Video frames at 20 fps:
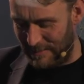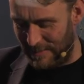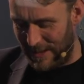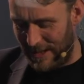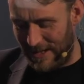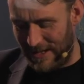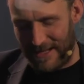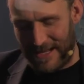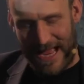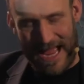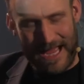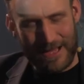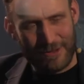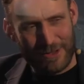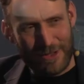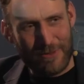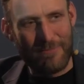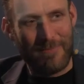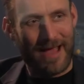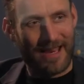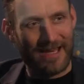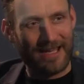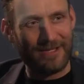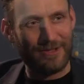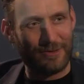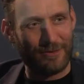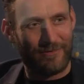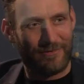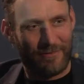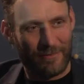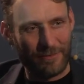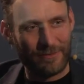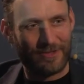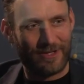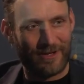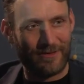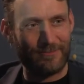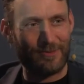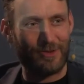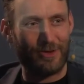But how do you manage your
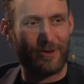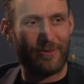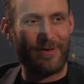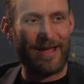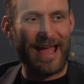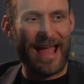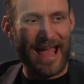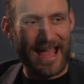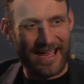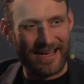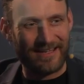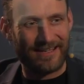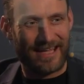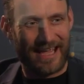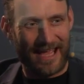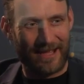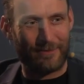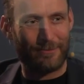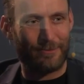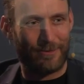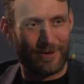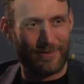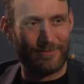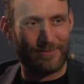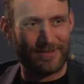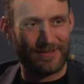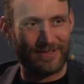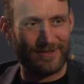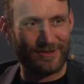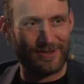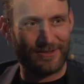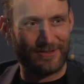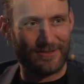full-time job and Kaggle competitions?